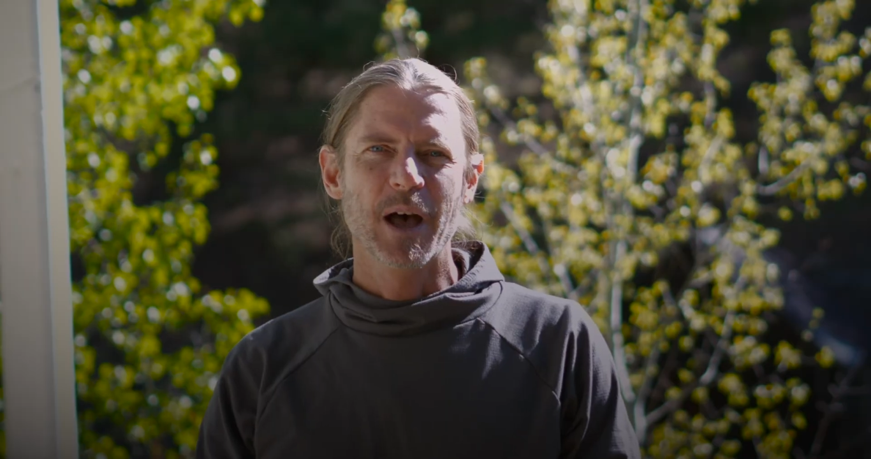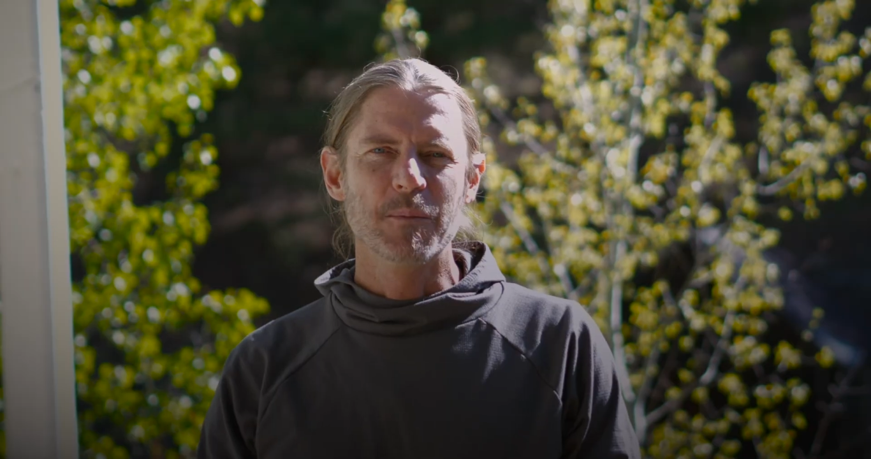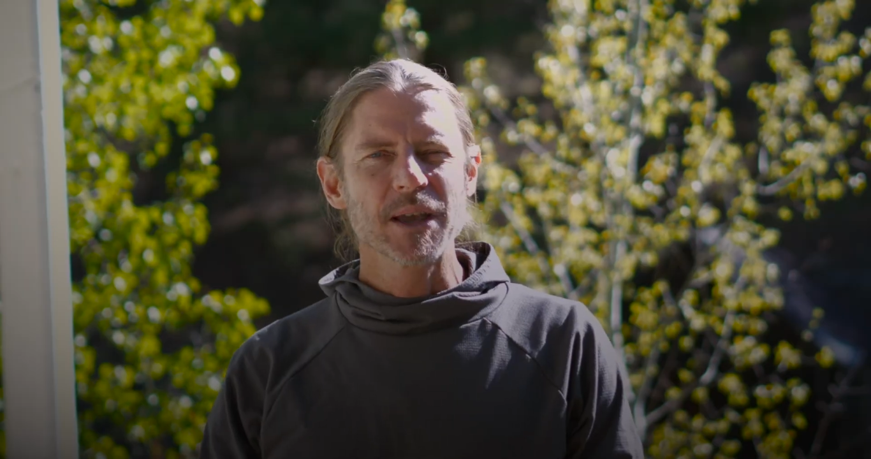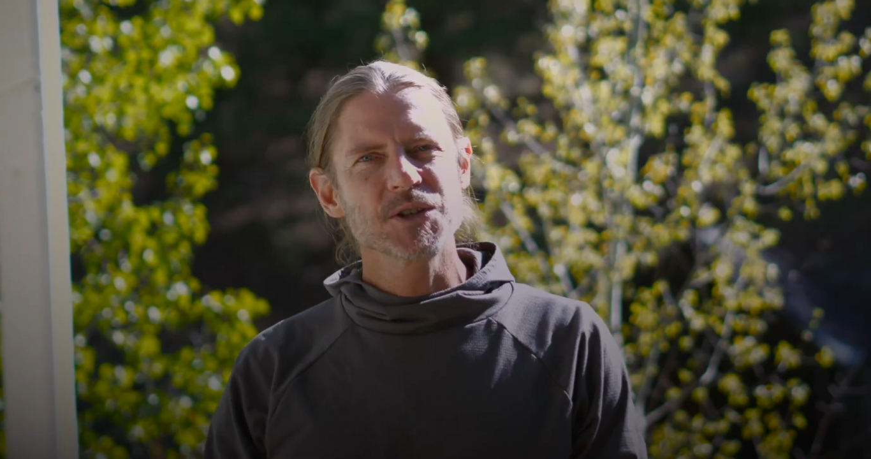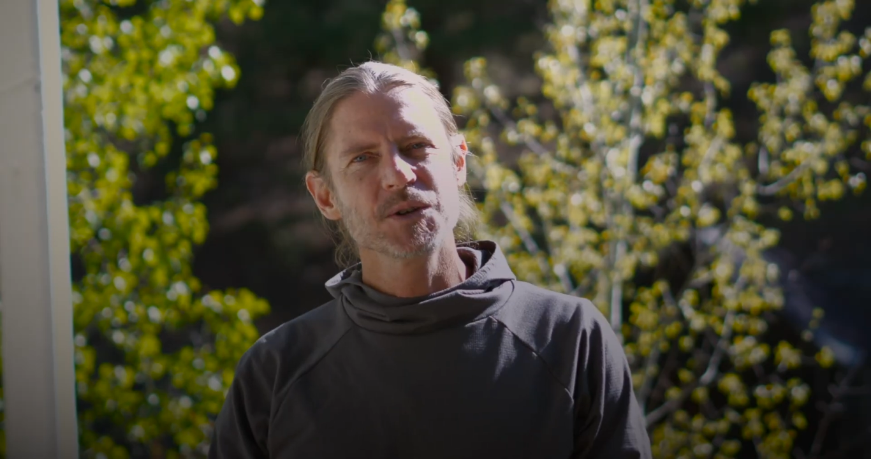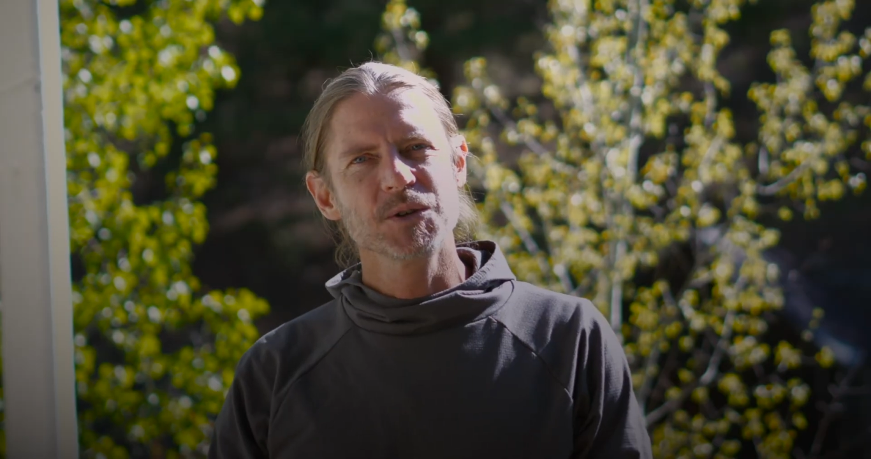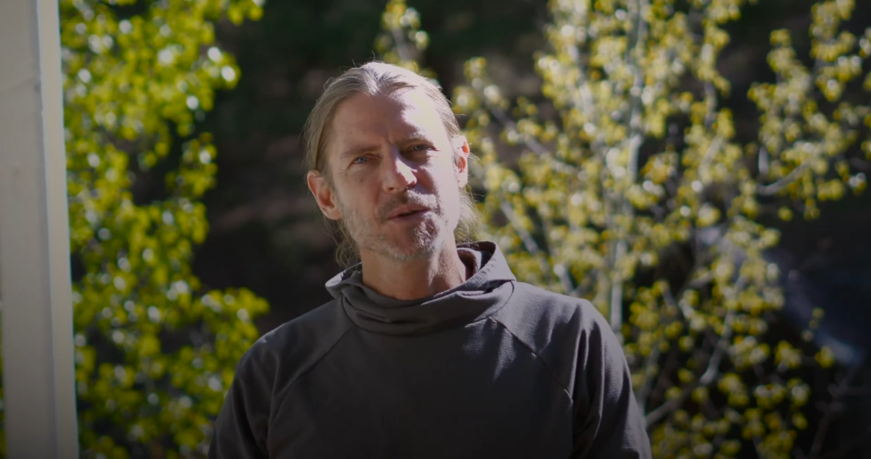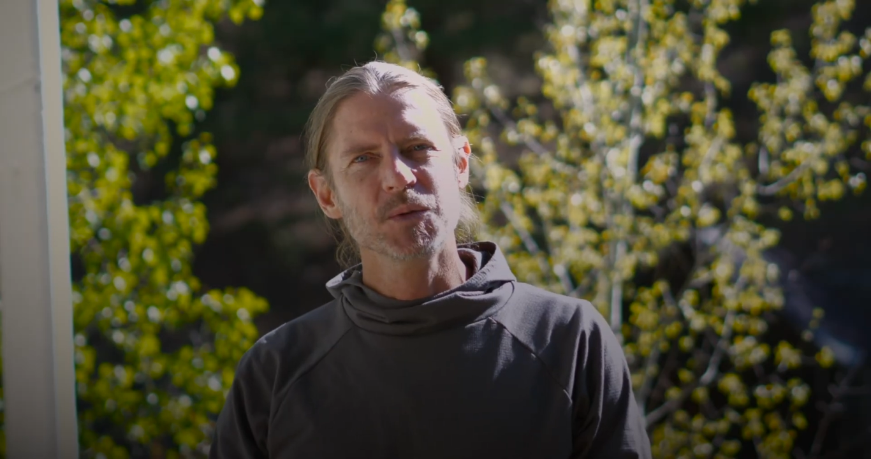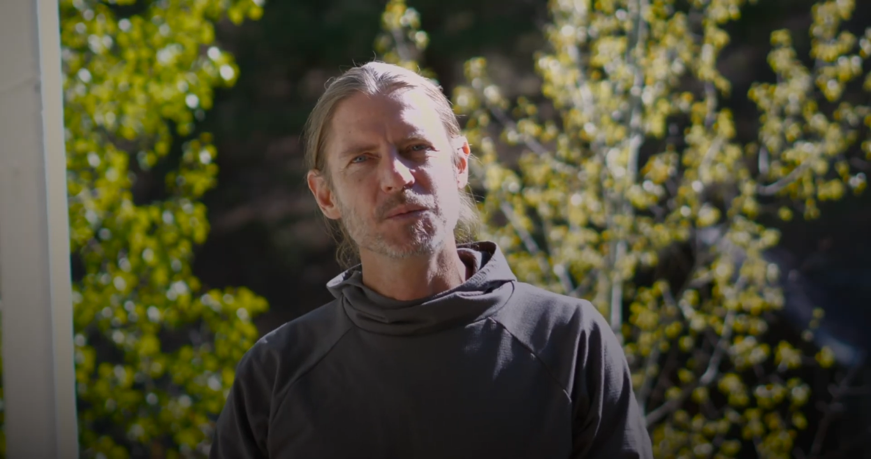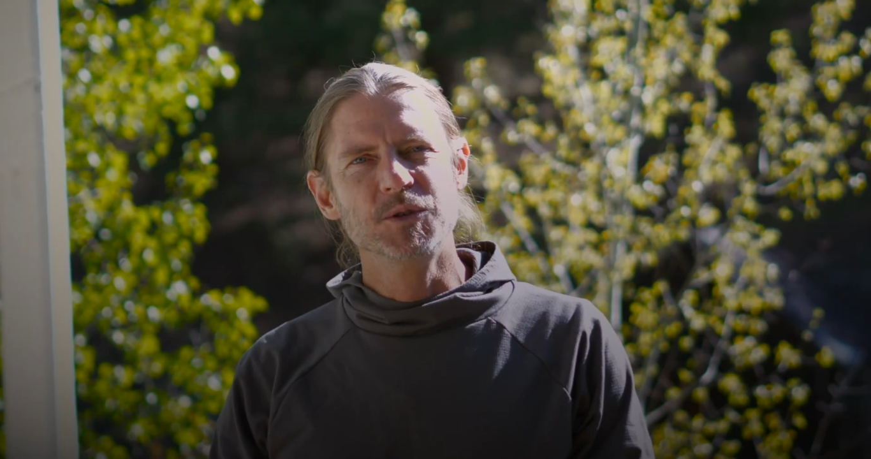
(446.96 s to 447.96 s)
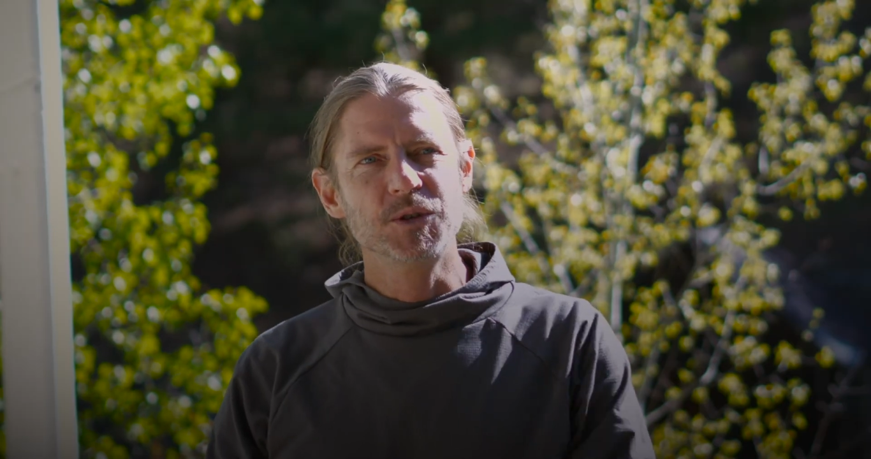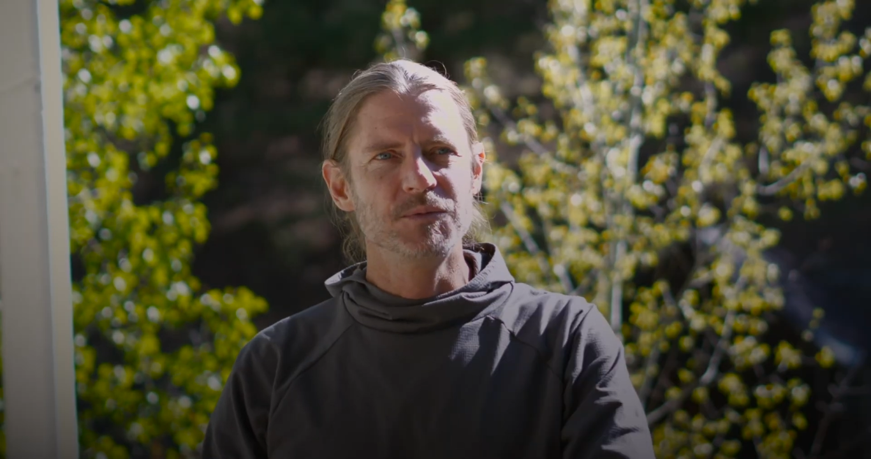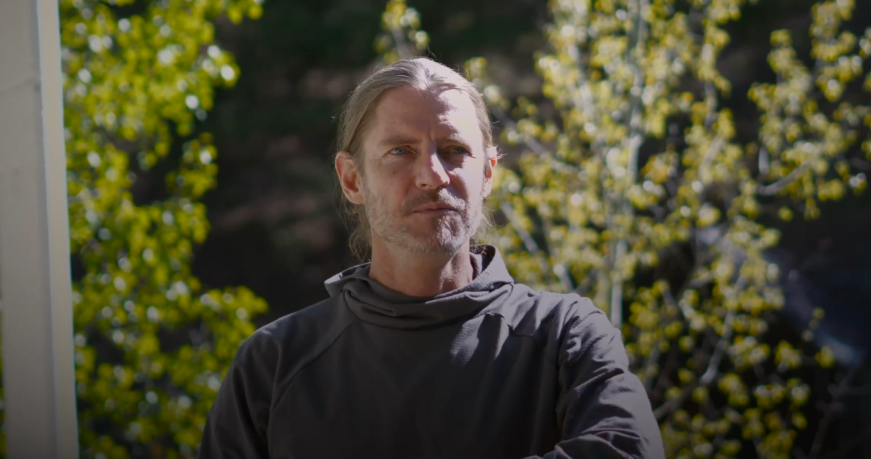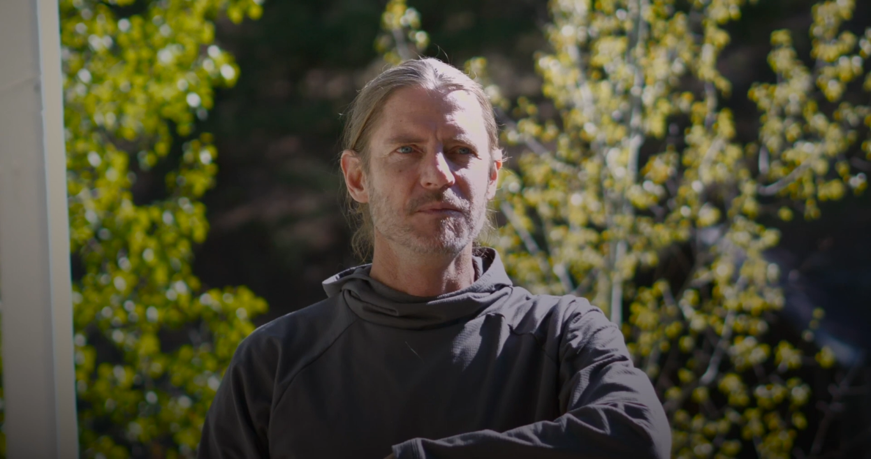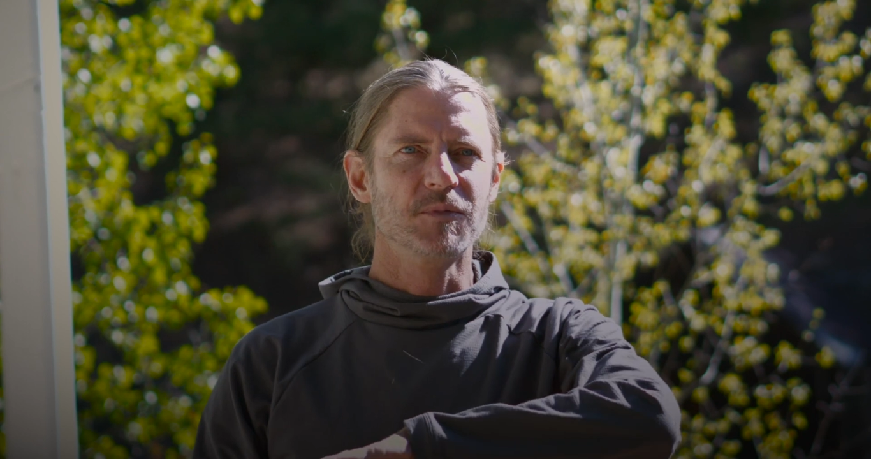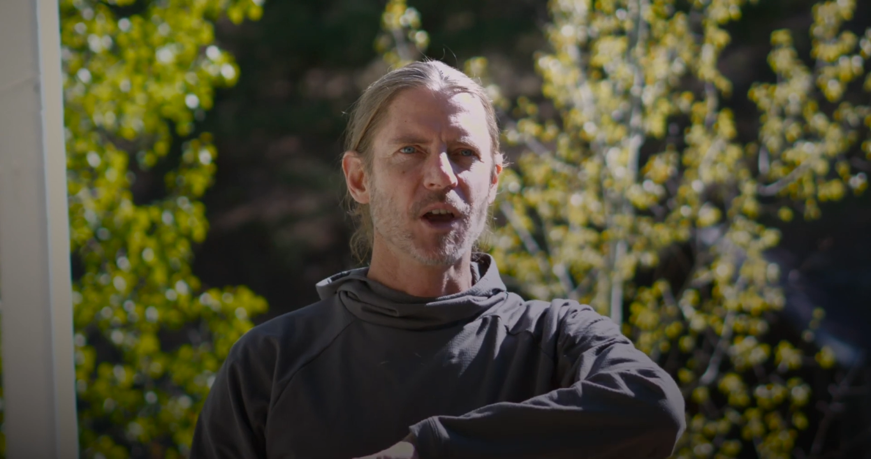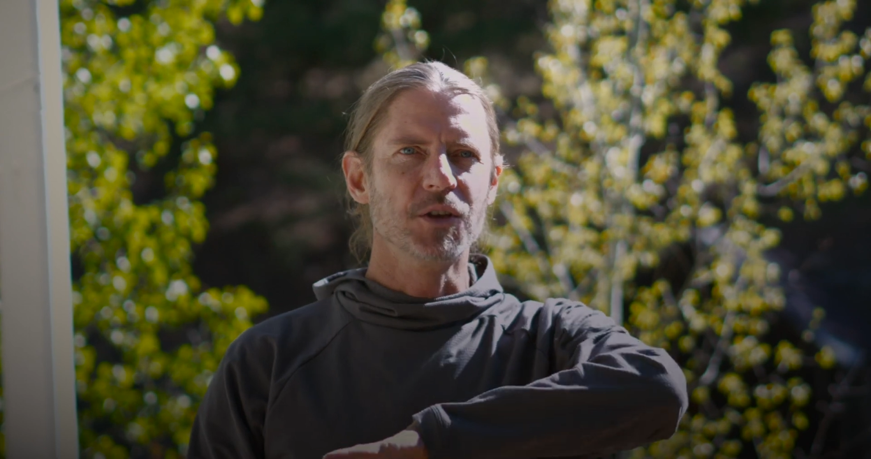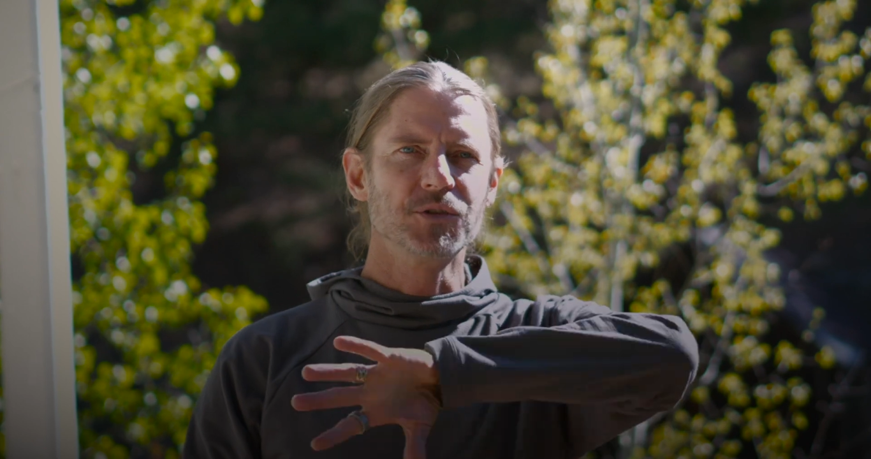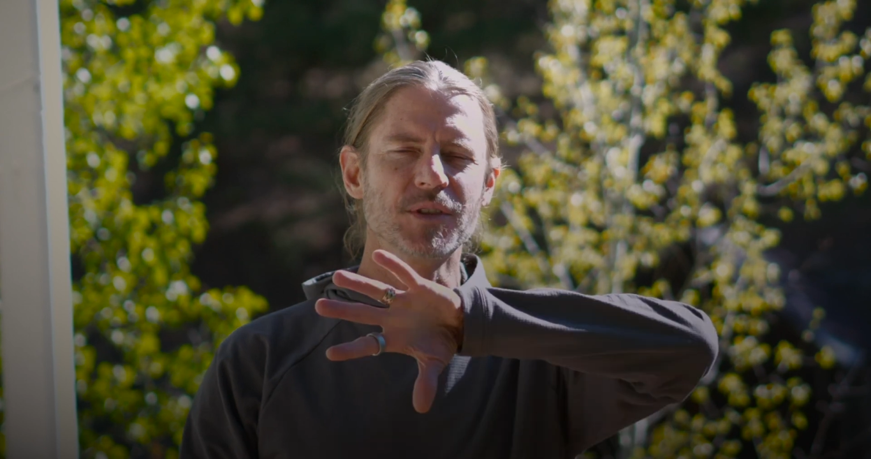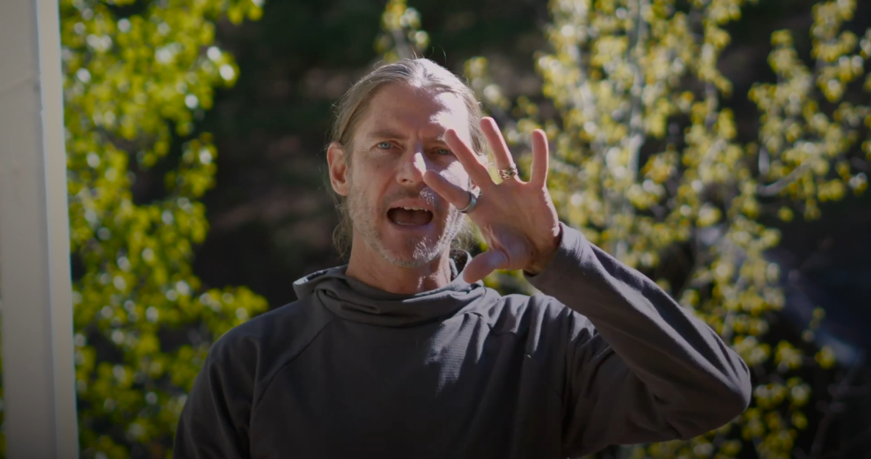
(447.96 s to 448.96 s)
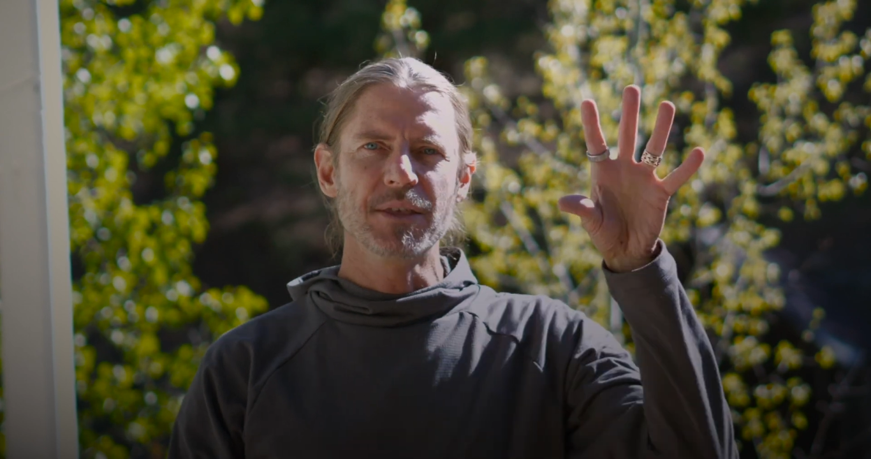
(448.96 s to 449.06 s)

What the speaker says: Make sure you go through the